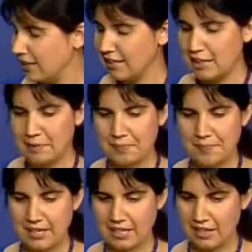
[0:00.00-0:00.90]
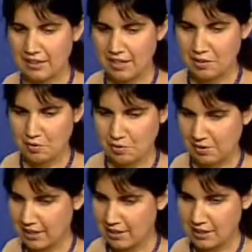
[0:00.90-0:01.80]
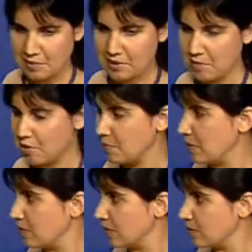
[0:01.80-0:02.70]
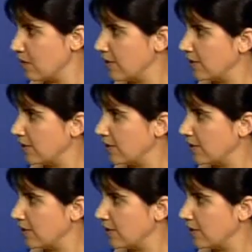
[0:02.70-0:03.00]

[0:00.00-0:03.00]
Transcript: Um, and I know you're lining up some other people as well.